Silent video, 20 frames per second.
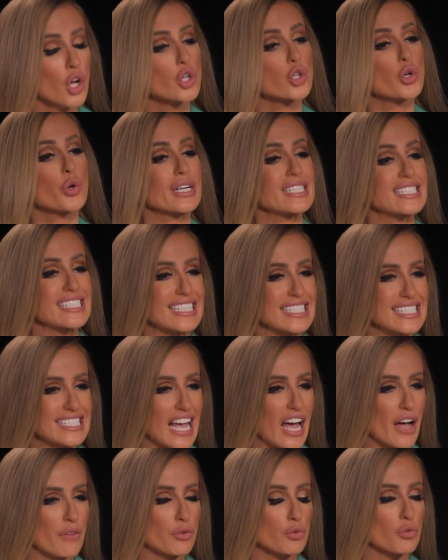Critics
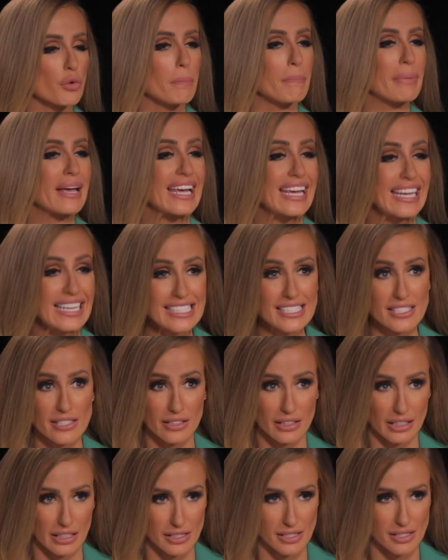have
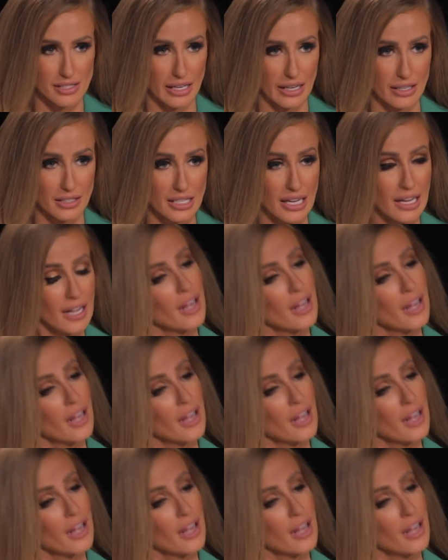repeatedly said